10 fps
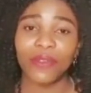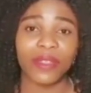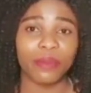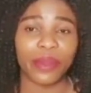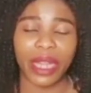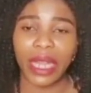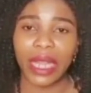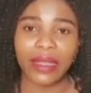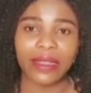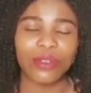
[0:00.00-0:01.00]
of the
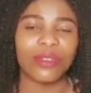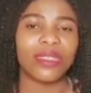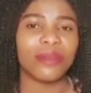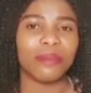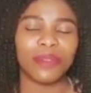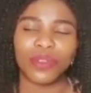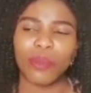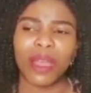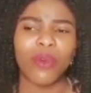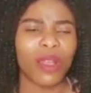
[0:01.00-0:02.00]
pregnancy, because the
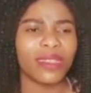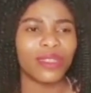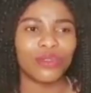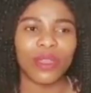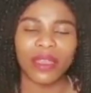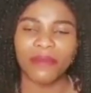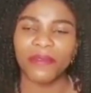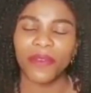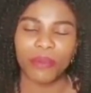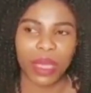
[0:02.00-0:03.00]
stomach was too
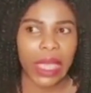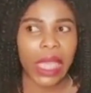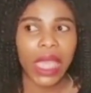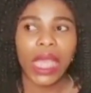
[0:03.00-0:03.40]
heavy for me,